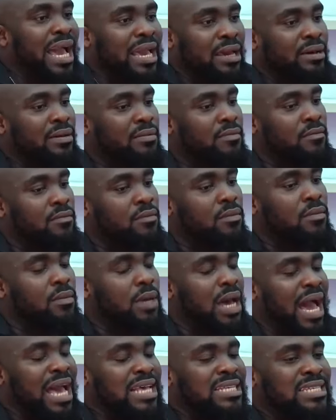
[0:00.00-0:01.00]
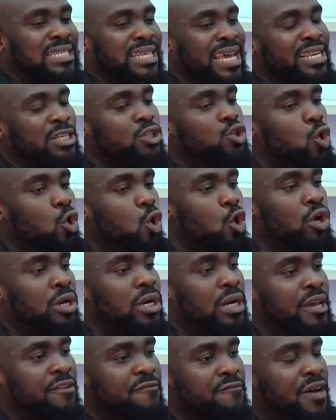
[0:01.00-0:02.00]
I, I said it
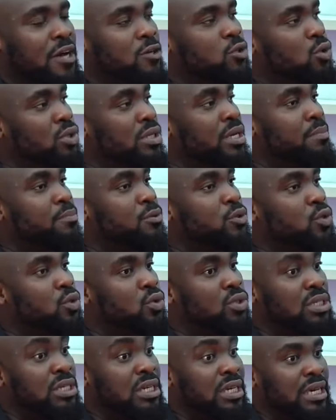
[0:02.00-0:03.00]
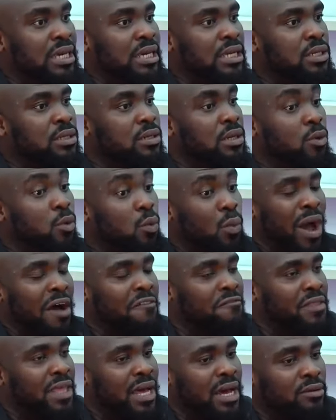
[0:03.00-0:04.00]
on a Facts Only episode in
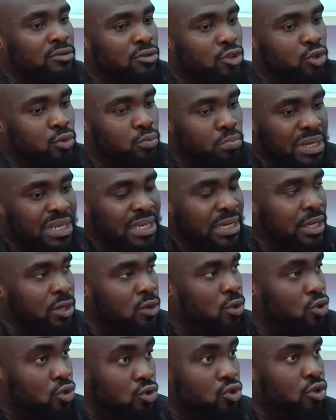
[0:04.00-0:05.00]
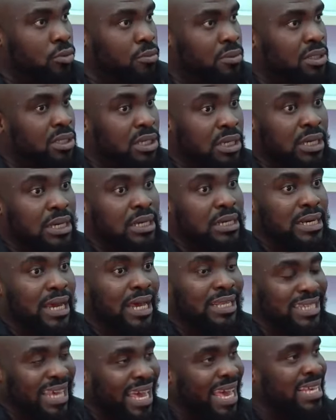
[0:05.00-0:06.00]
after Midi Lagos dropped
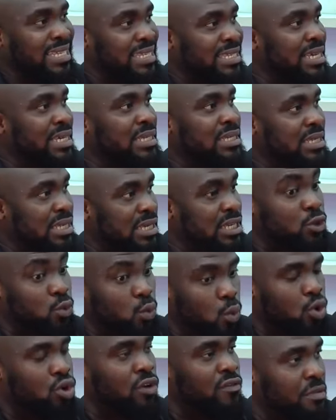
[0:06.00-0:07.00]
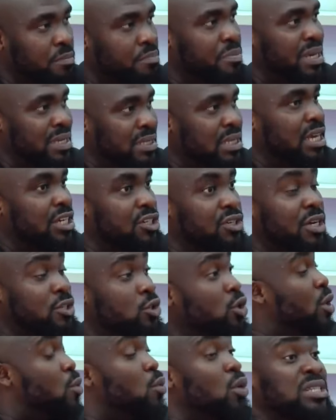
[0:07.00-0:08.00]
that Essence is one of the best
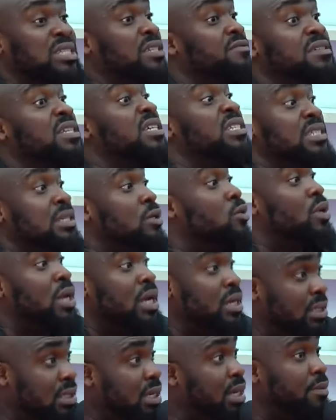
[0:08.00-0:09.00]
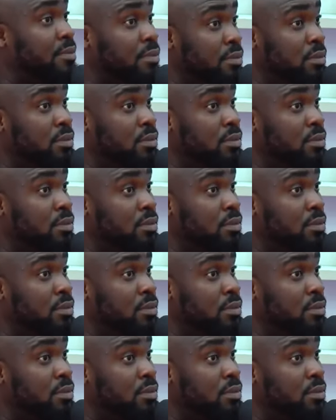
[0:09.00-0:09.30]
Nigerians. It wasn't even a single at the time.